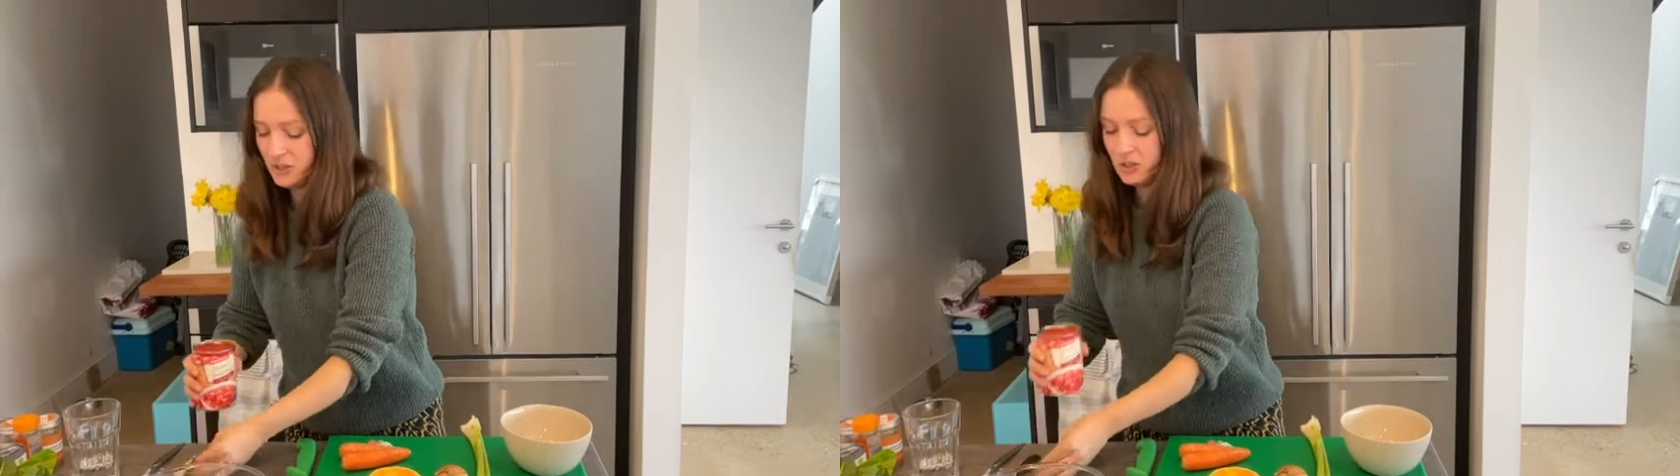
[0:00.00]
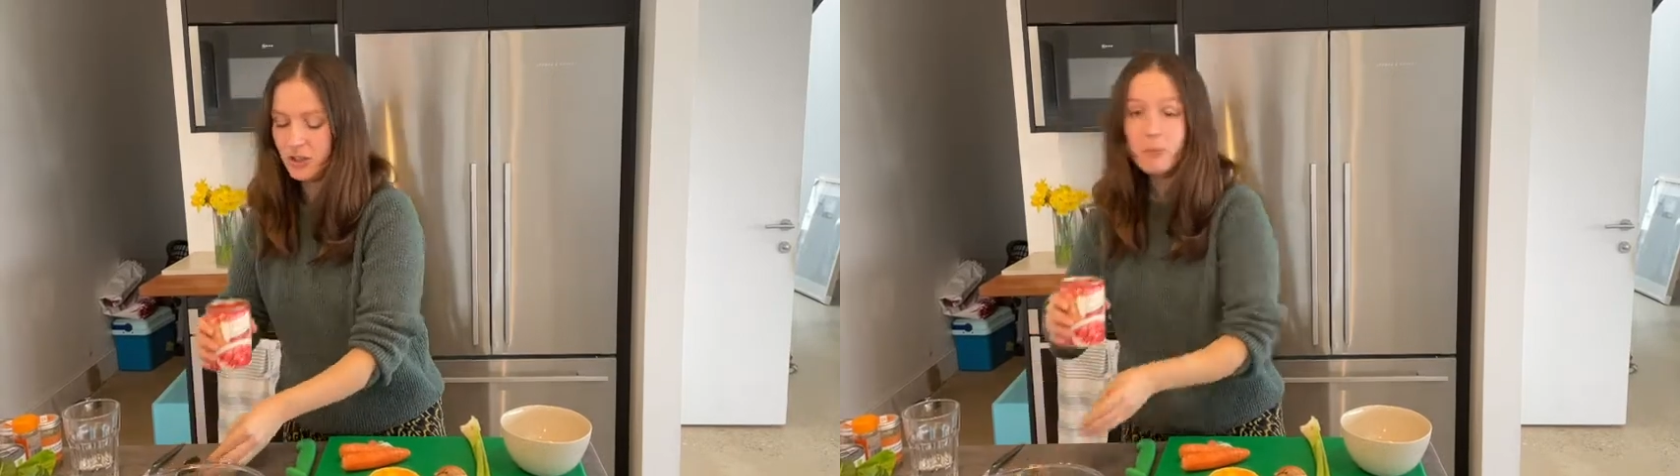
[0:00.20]

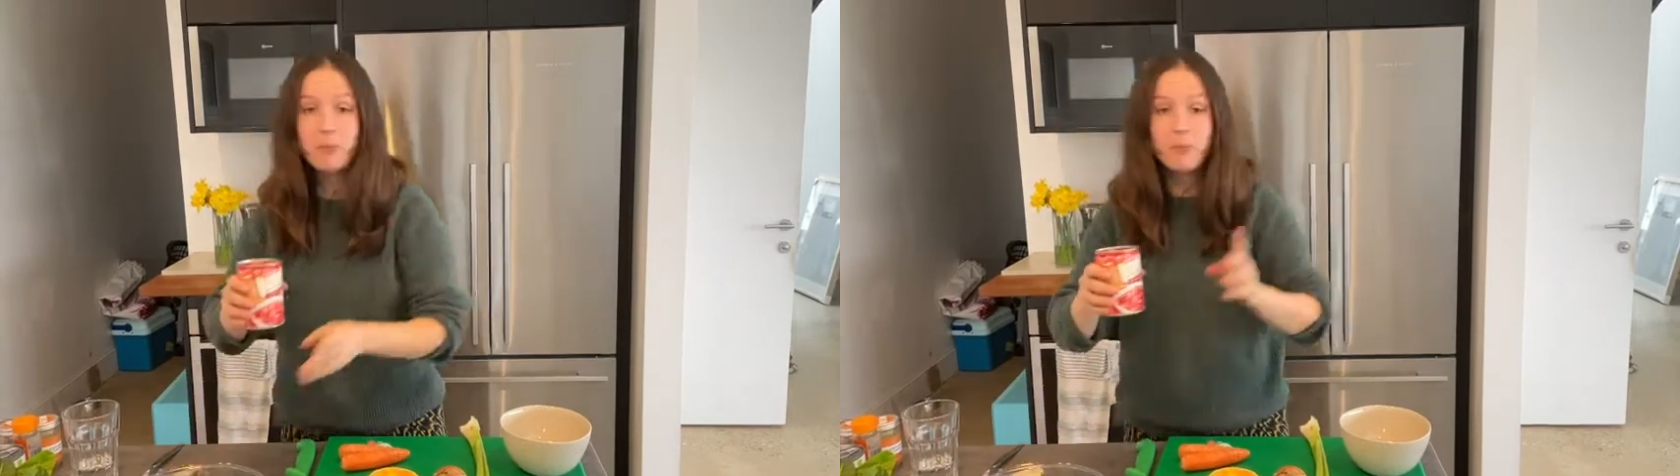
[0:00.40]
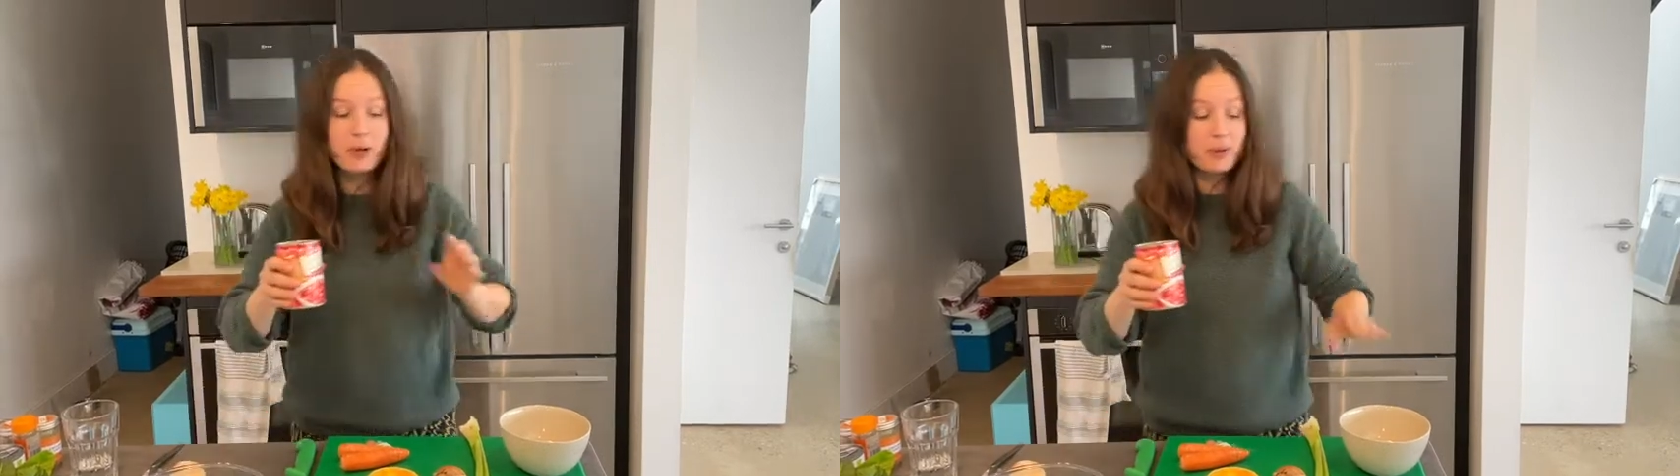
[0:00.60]
So
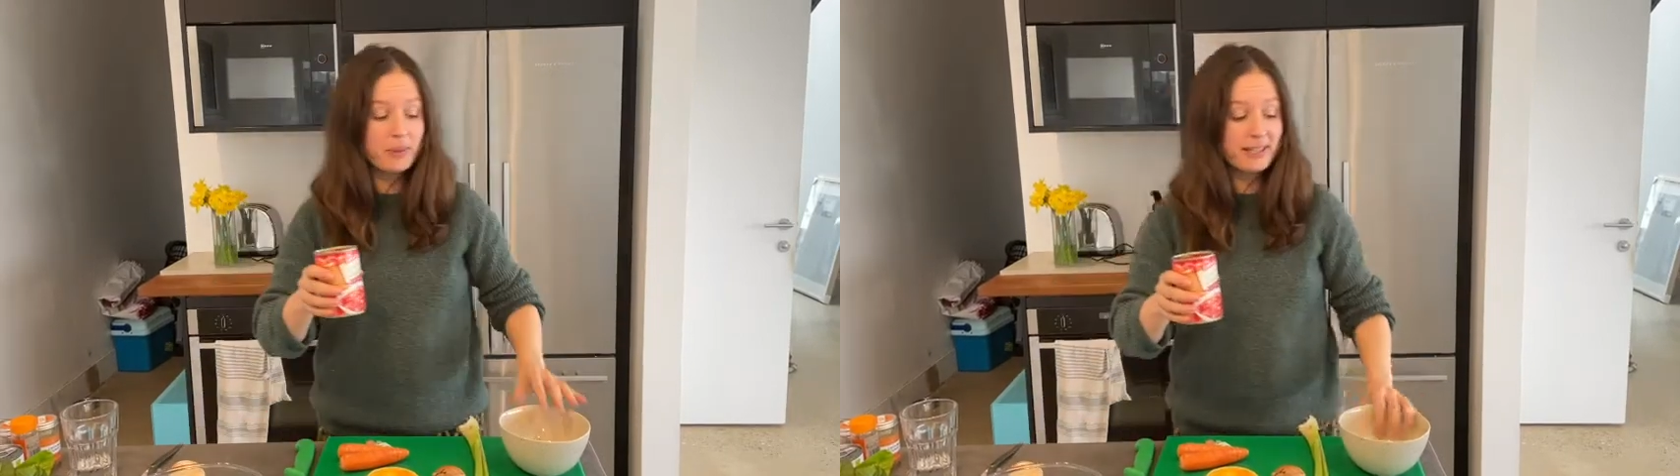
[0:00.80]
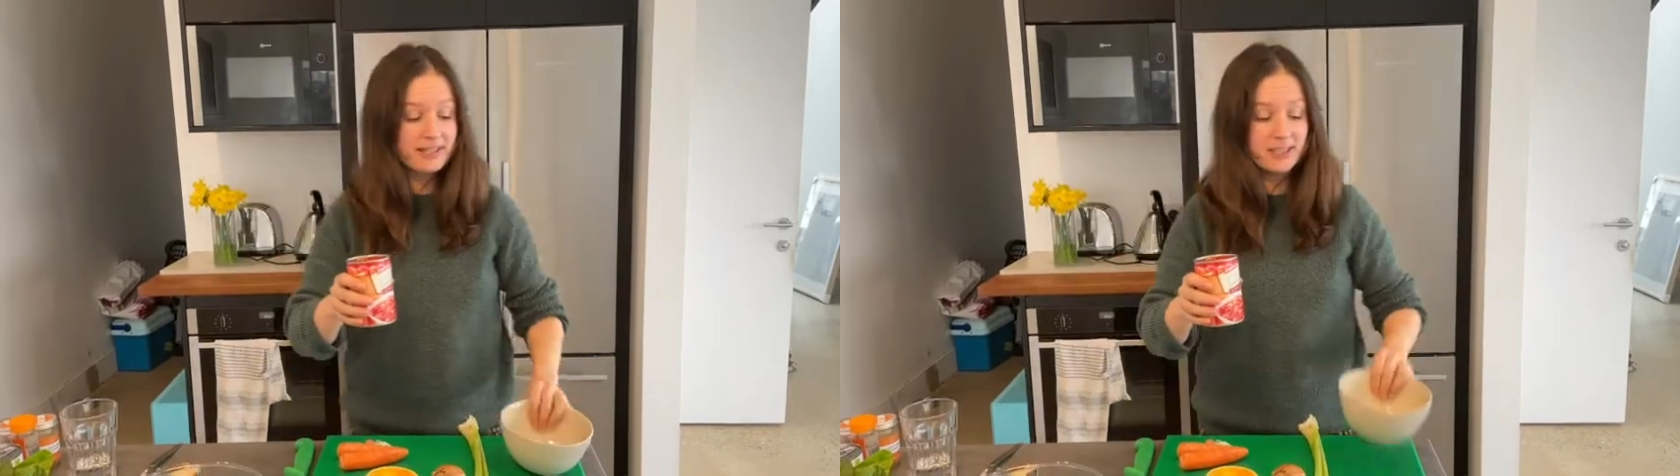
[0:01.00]
put
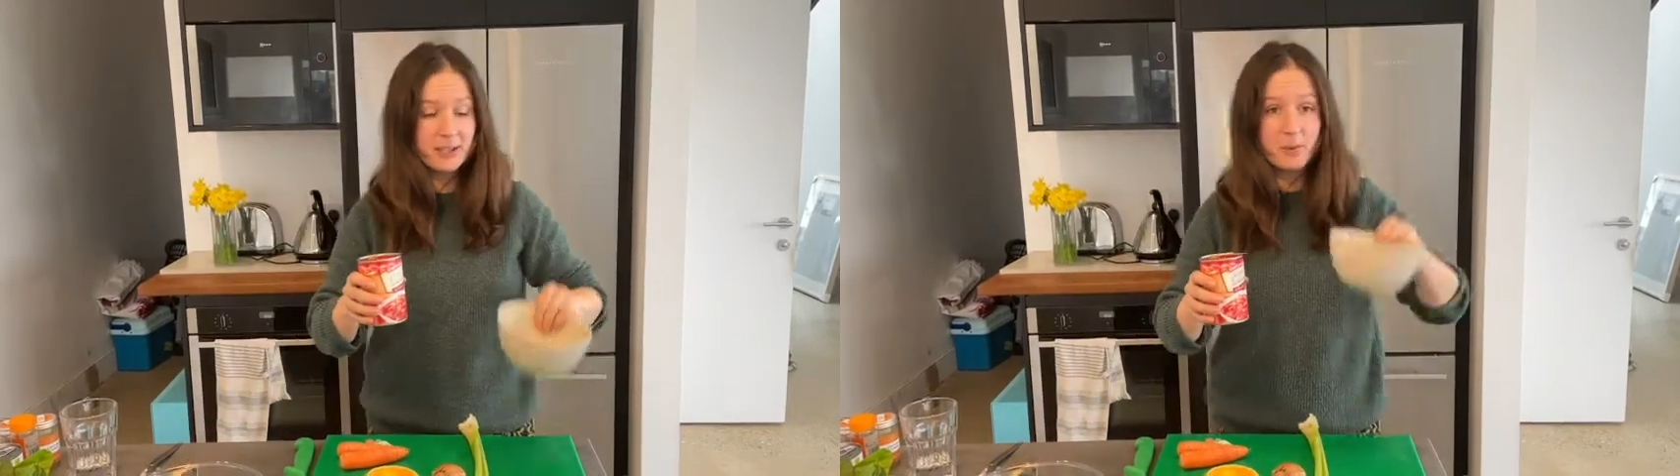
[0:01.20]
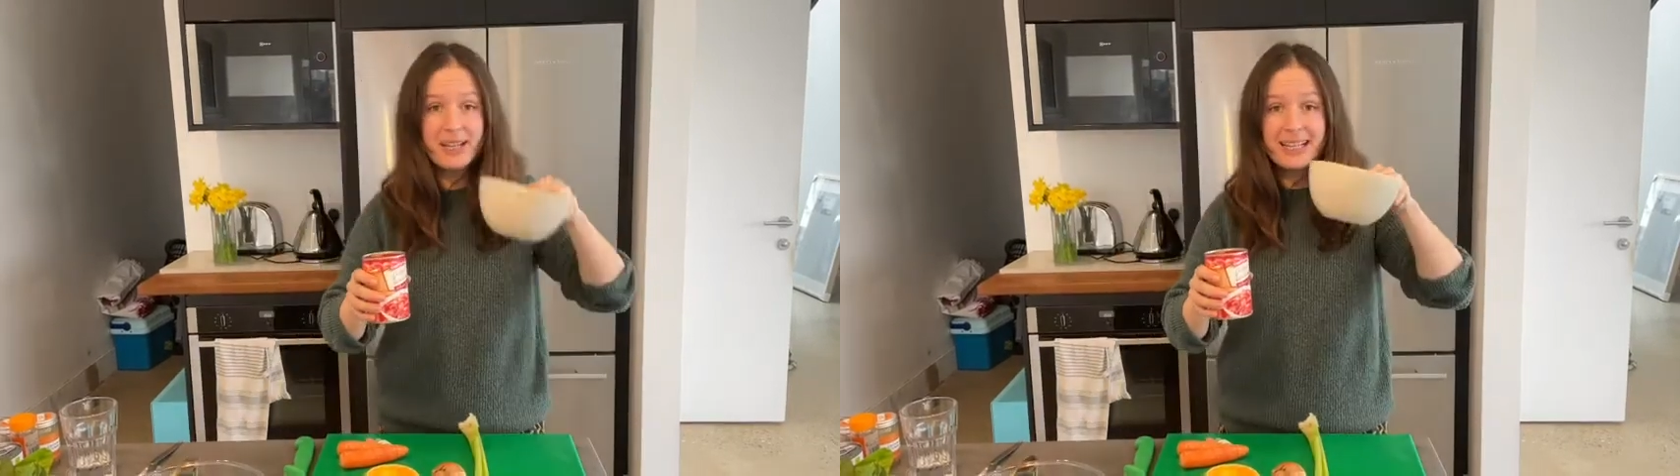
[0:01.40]
these
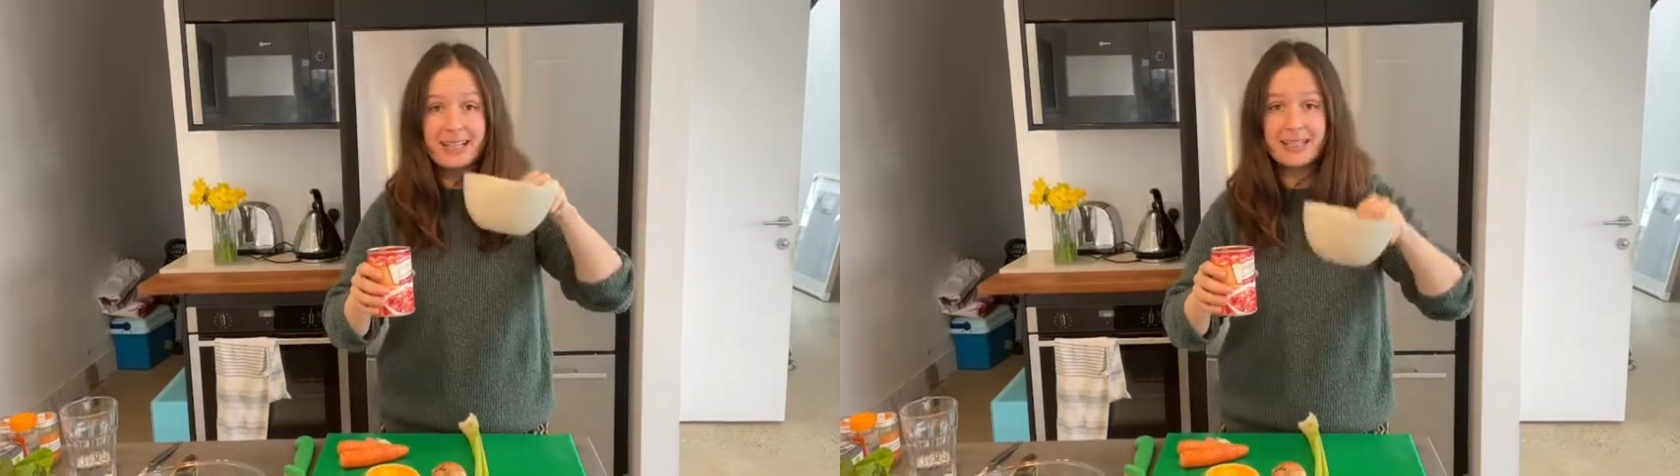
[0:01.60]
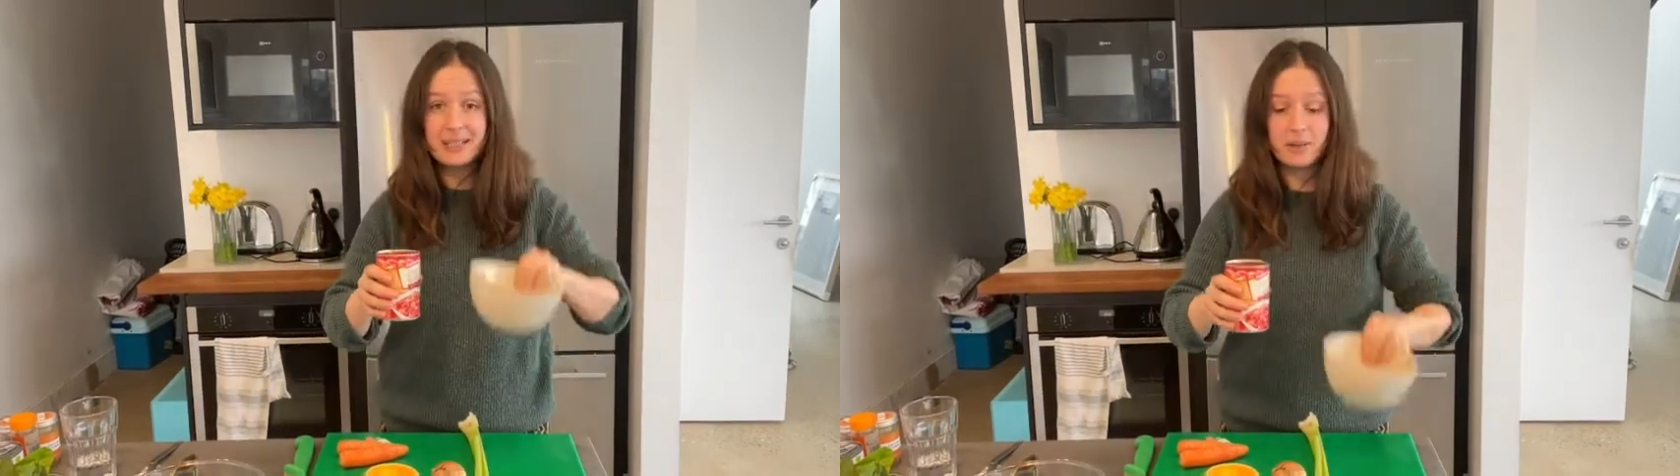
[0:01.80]
into a
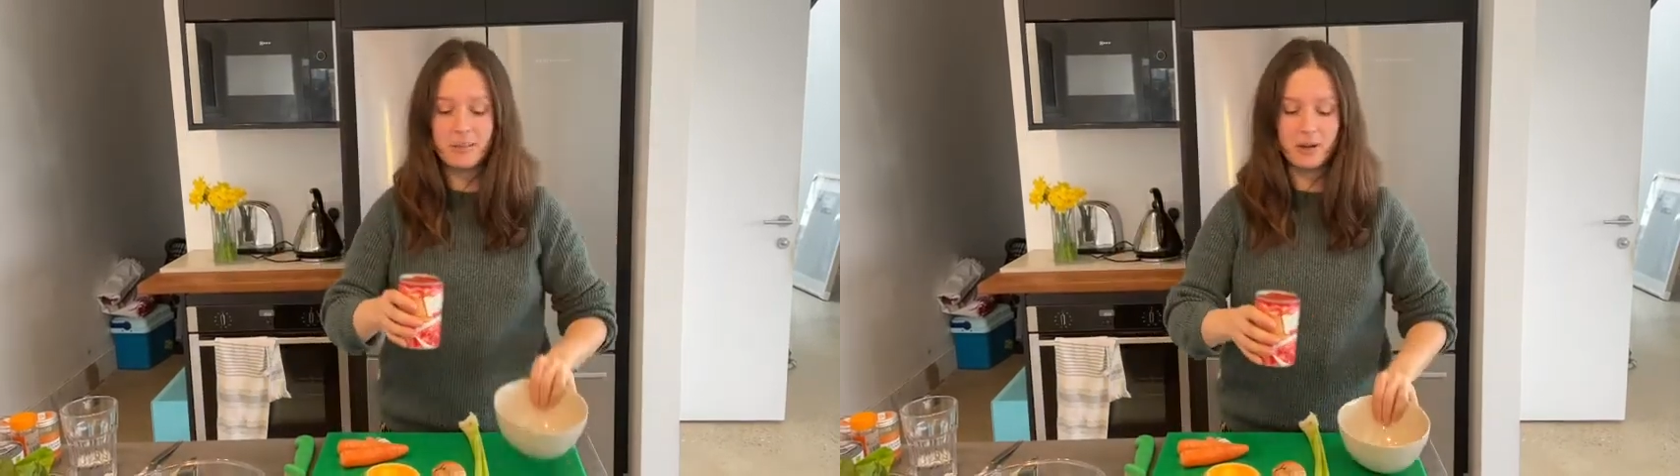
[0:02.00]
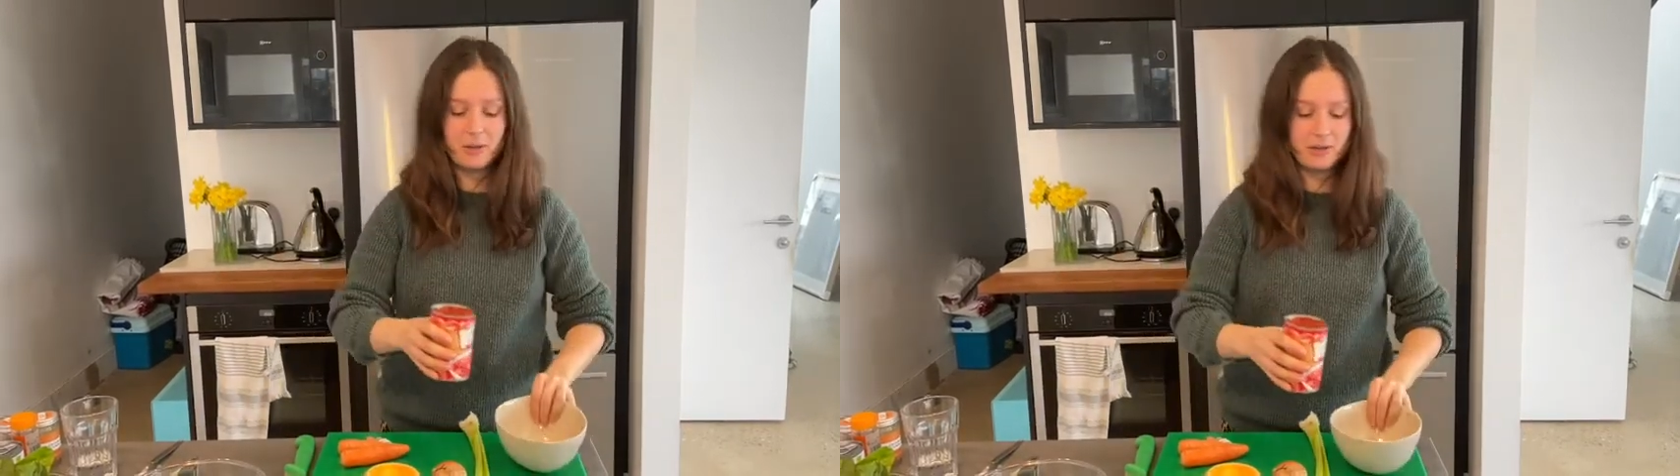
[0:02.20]
littler bowl